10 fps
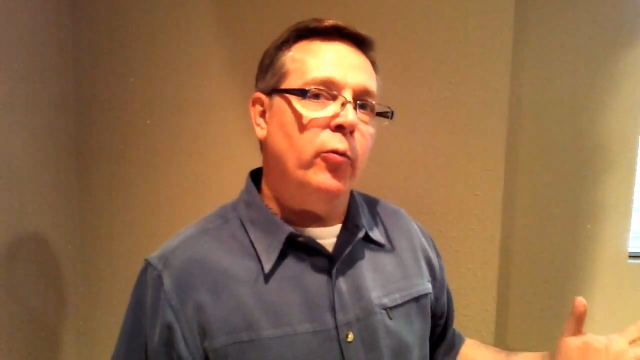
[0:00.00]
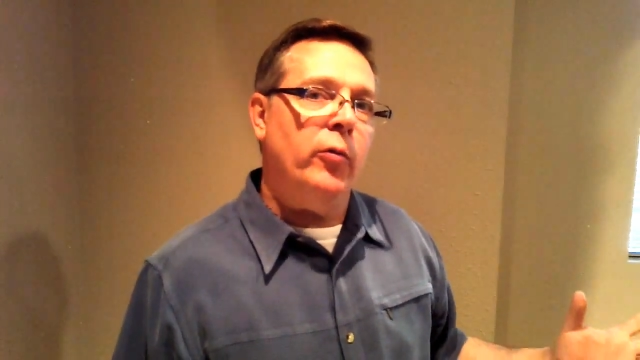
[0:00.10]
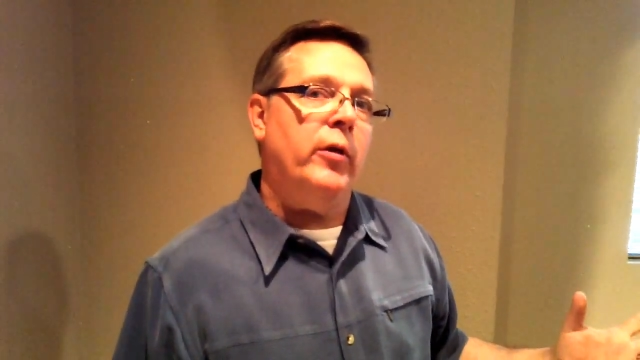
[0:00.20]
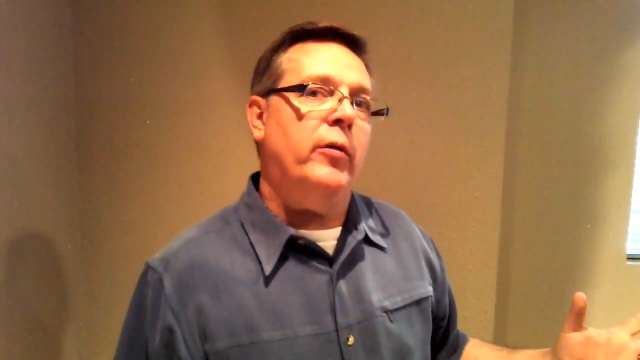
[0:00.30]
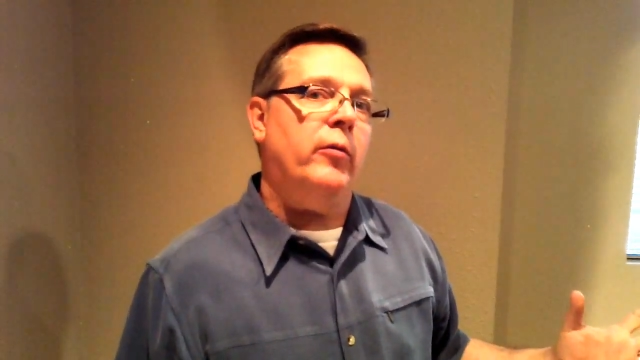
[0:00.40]

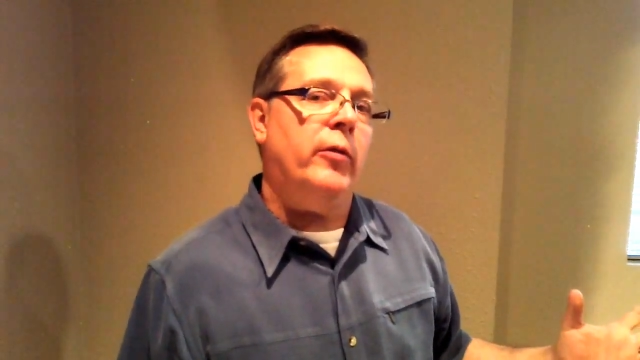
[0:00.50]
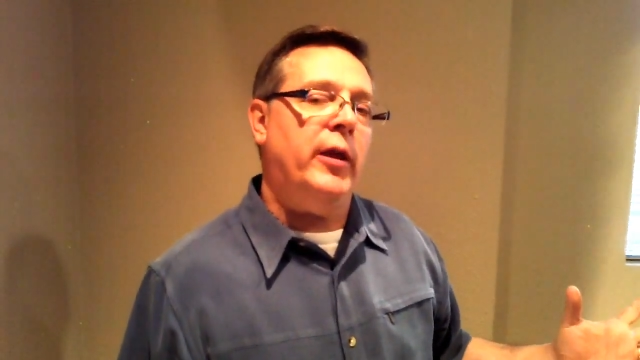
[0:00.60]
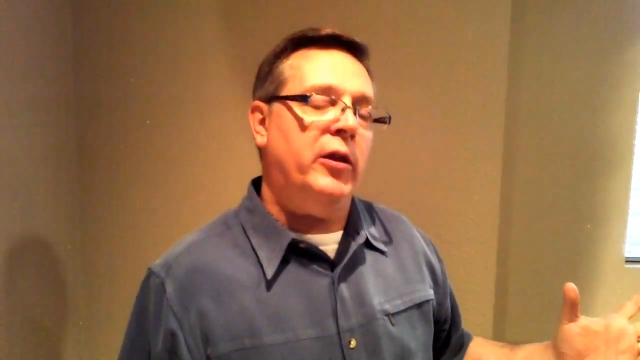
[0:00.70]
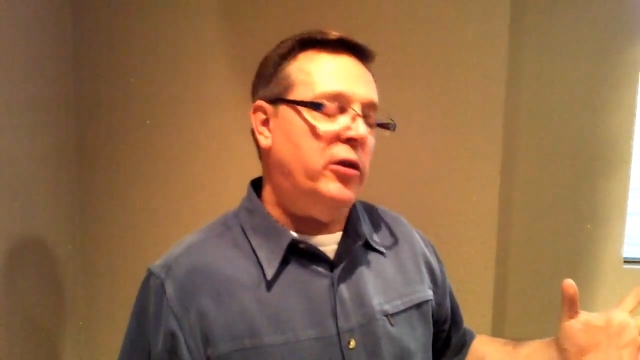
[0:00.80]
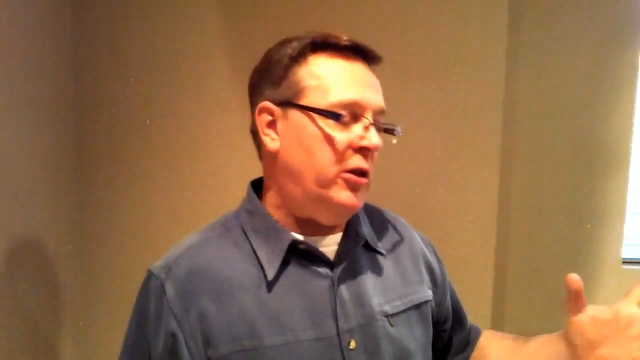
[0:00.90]
when
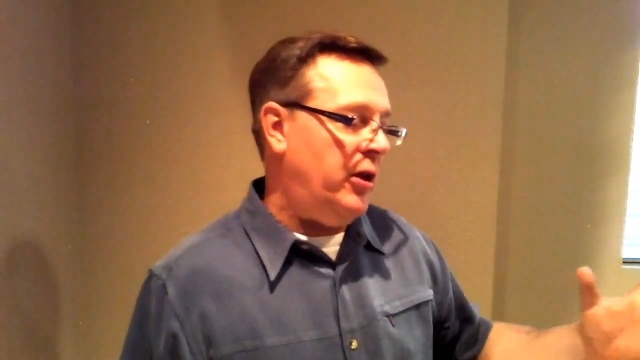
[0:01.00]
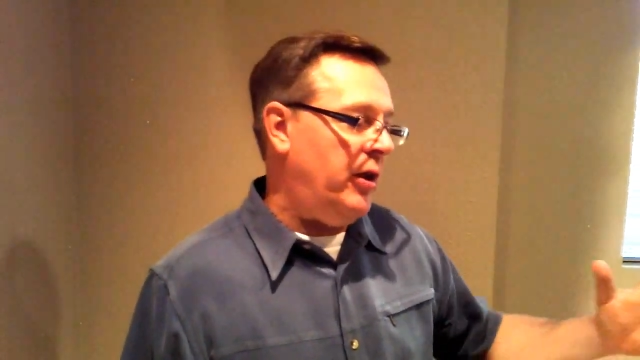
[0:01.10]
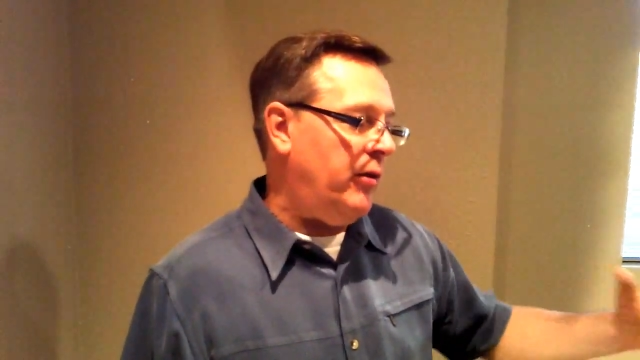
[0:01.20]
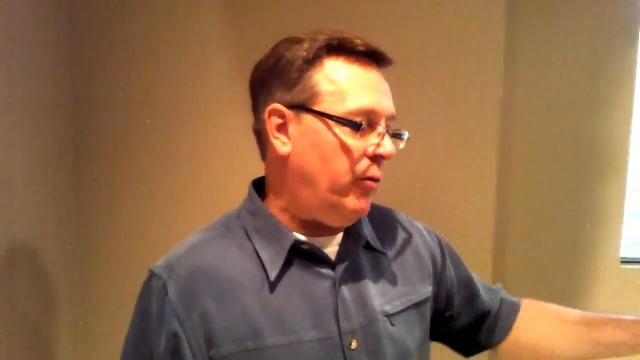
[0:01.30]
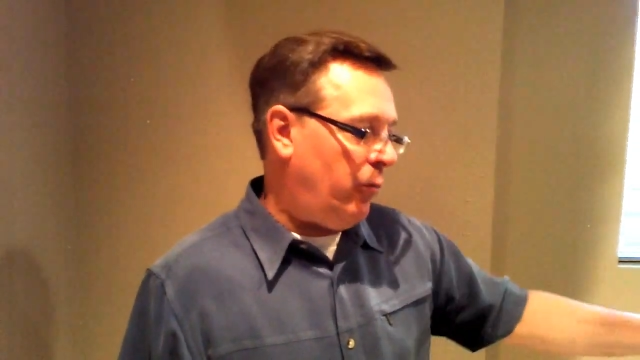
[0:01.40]
they
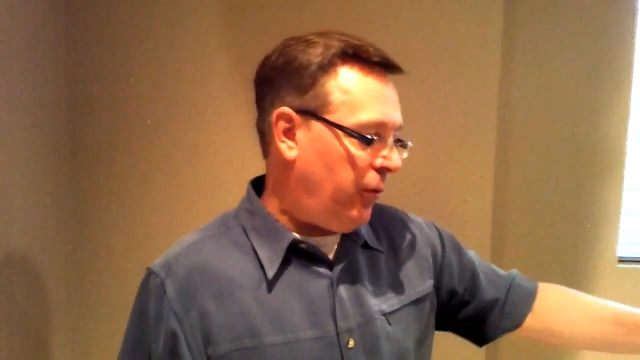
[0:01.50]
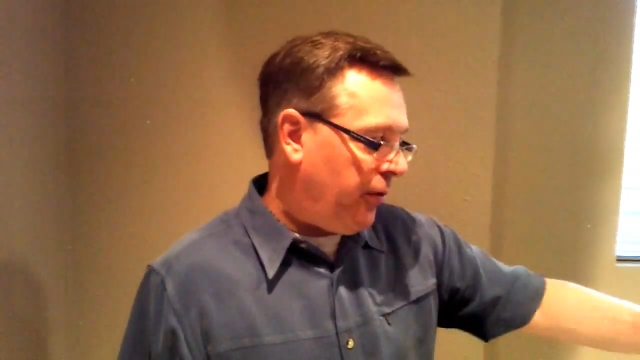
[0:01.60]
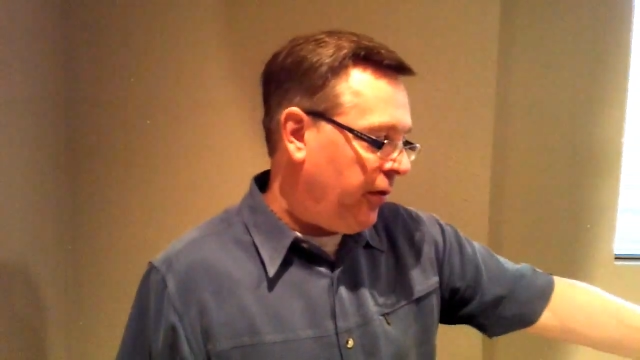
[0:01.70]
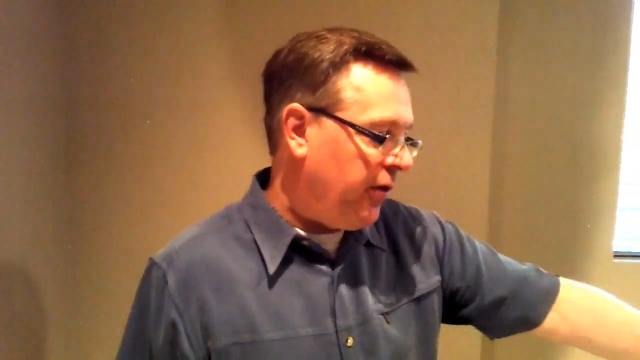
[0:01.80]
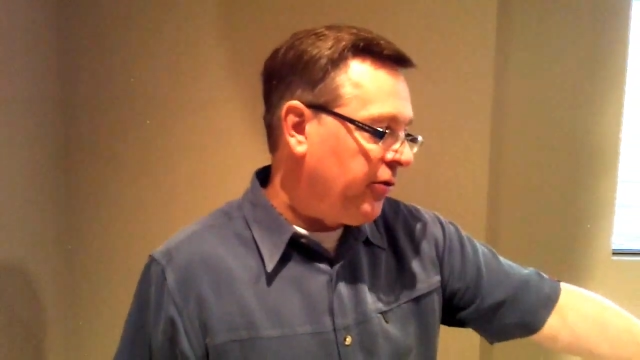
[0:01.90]
did it
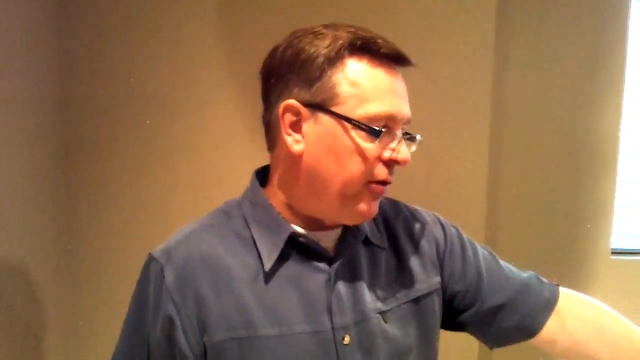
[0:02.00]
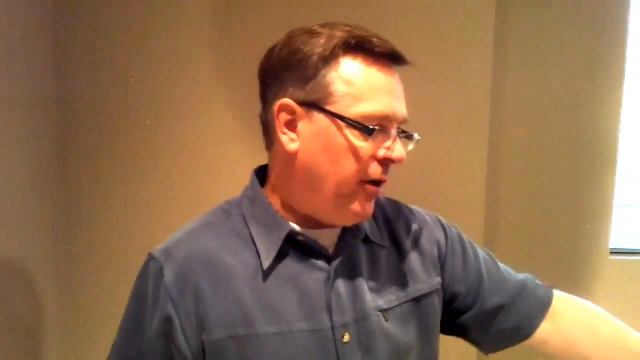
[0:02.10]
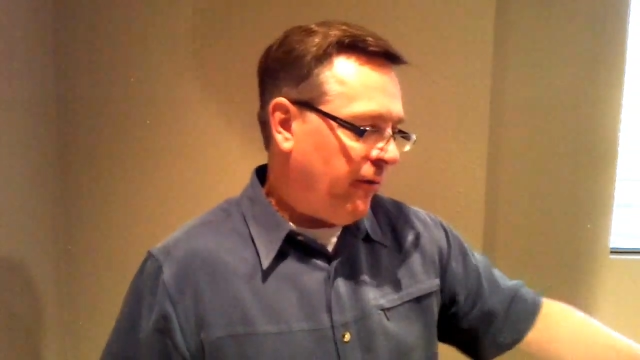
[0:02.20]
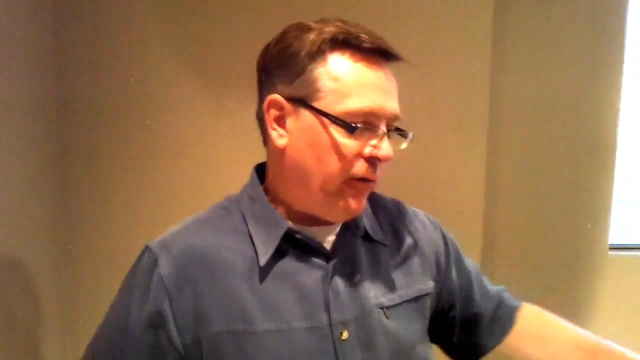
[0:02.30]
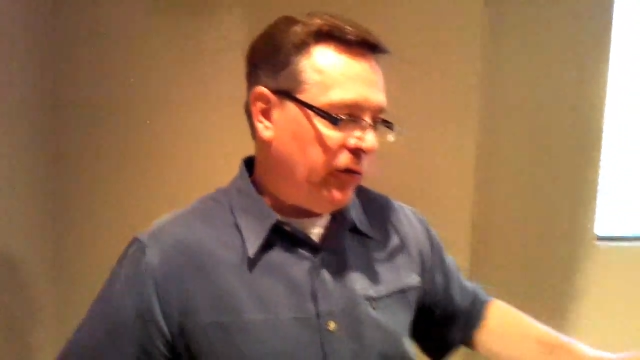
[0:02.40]
with this
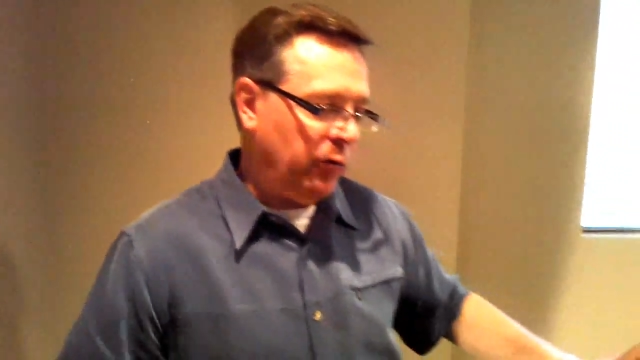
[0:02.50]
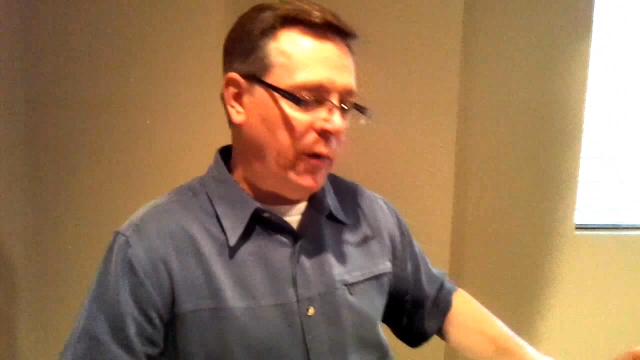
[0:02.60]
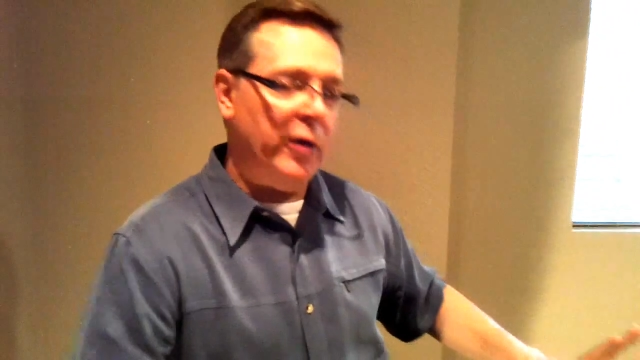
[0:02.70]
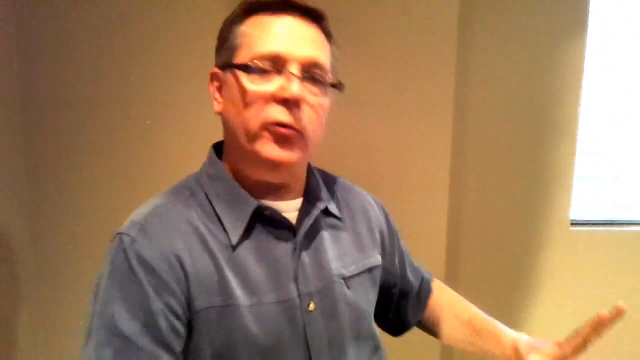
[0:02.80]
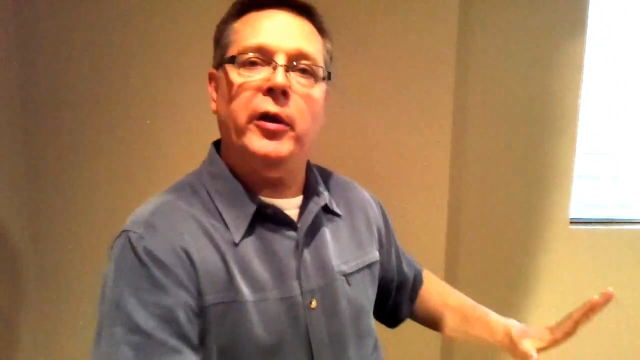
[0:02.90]
versus
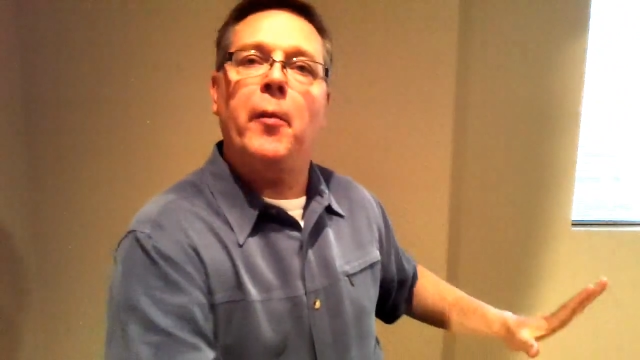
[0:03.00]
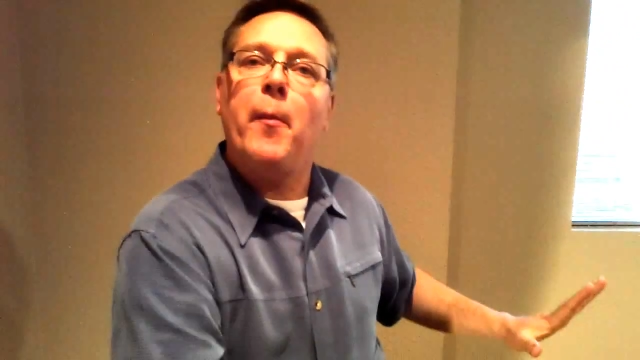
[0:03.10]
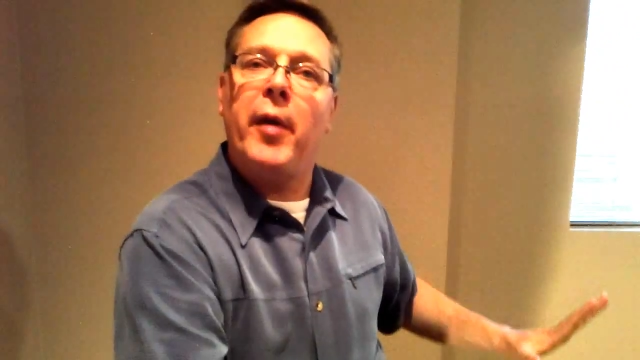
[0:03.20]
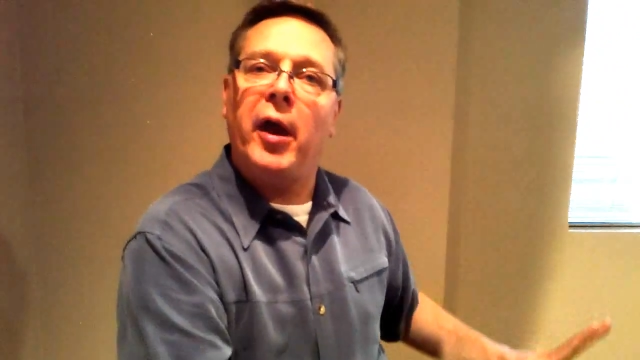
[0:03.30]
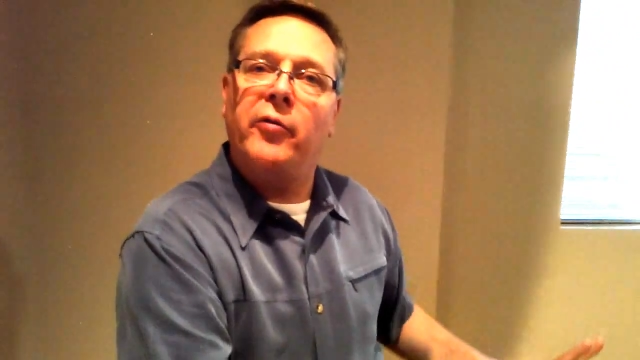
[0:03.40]
me doing it
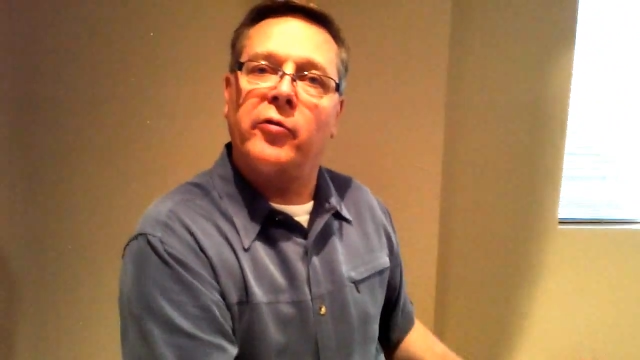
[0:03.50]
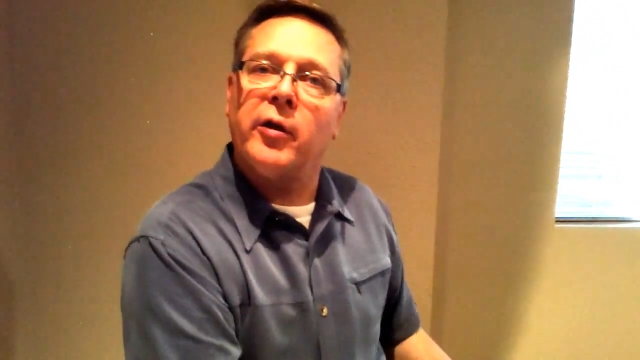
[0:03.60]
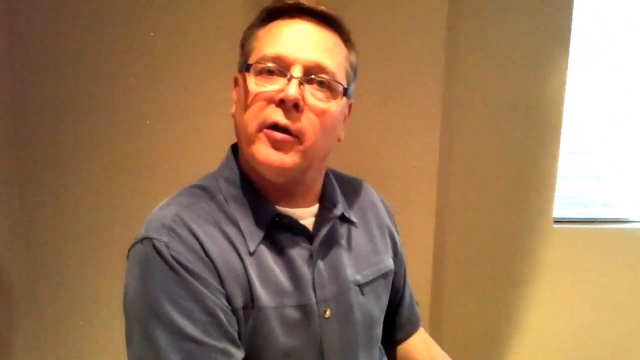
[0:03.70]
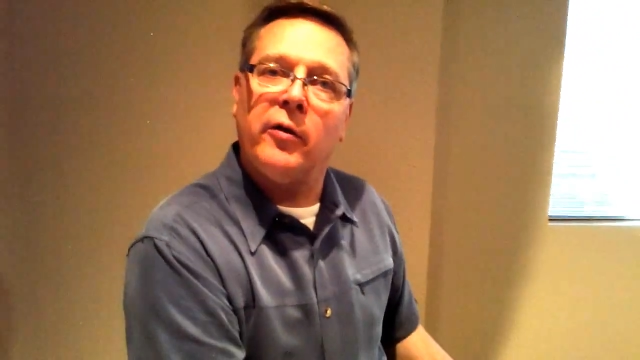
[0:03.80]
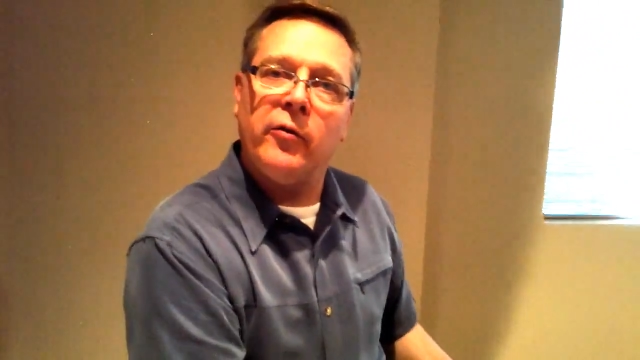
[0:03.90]

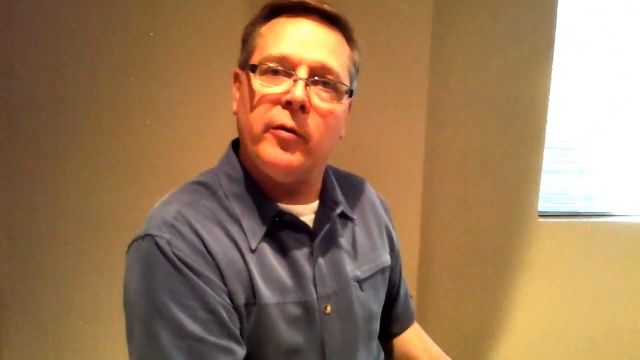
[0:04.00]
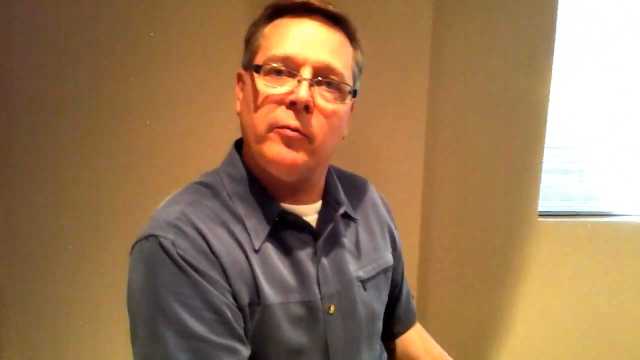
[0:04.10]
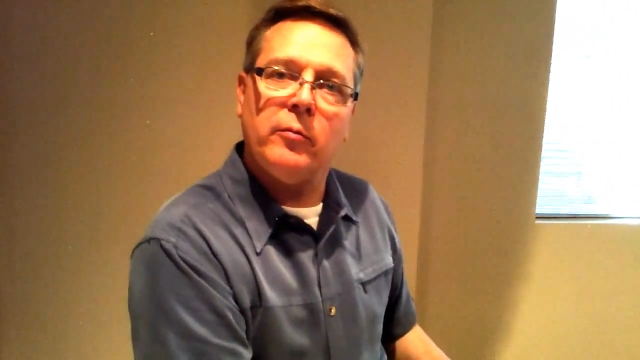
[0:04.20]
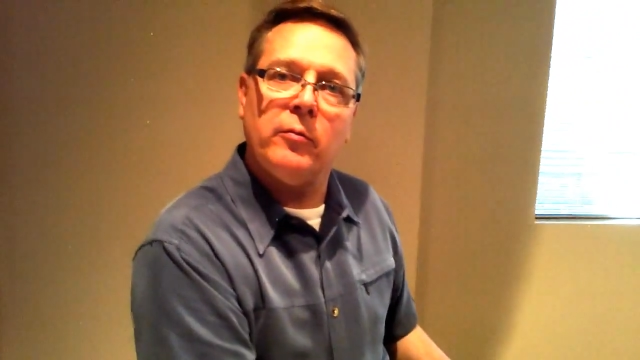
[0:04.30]
manually on them.